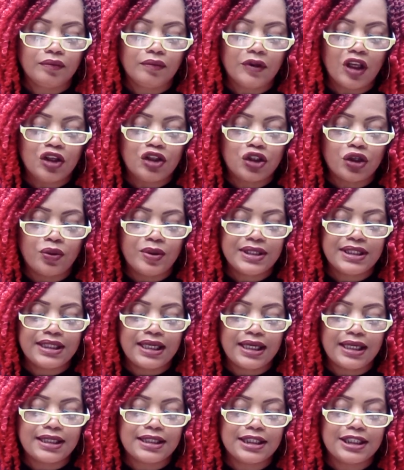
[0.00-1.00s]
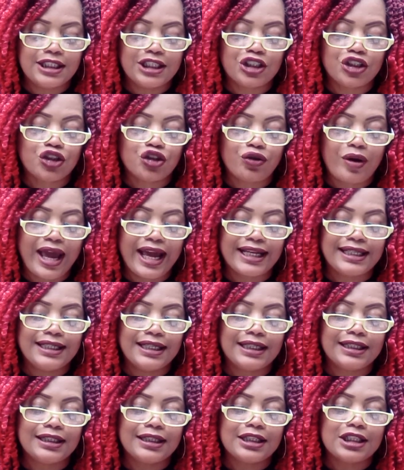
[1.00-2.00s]
So it says
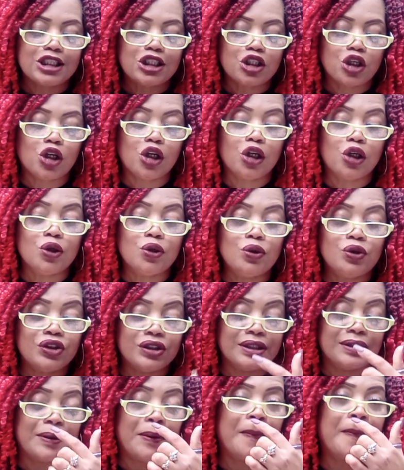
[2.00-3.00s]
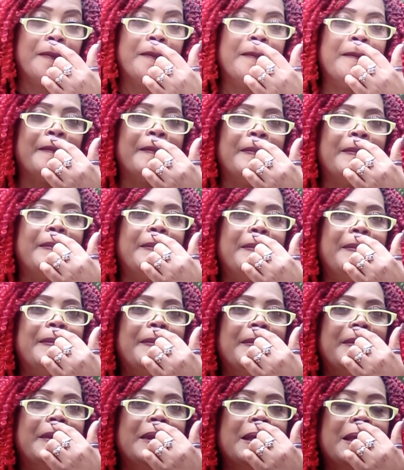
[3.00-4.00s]
distracted seclusion. Mm.
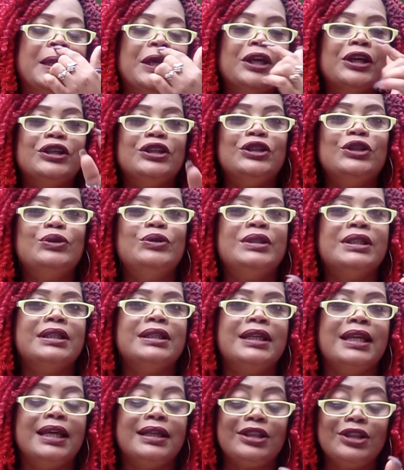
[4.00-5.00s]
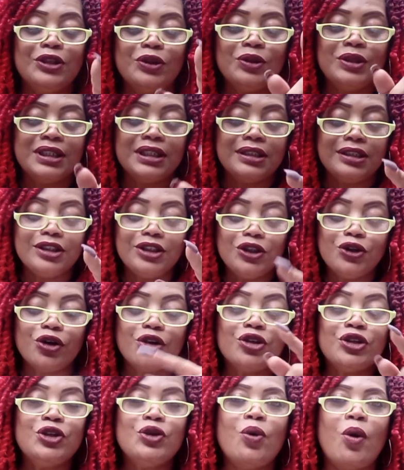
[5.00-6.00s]
You den- you you
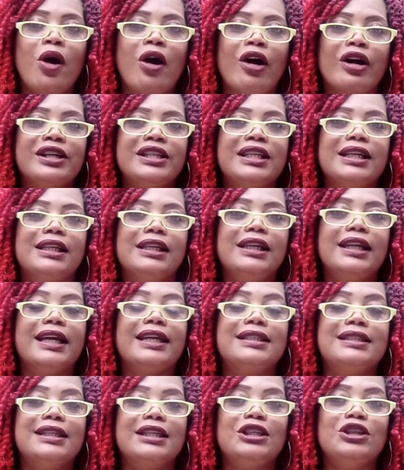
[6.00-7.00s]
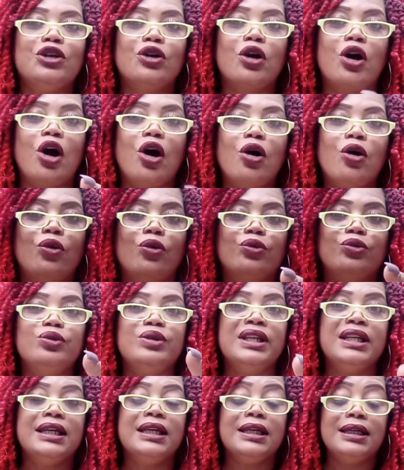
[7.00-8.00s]
you are neglecting your own
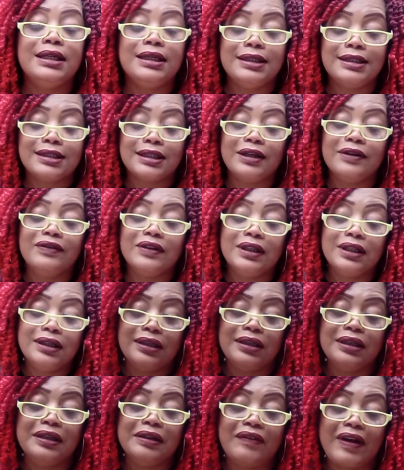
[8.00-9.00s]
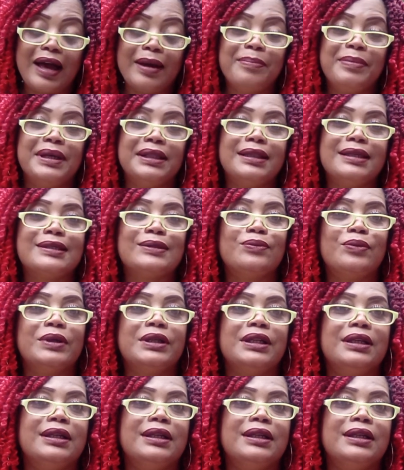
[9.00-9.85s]
needs of love. I bet that's what it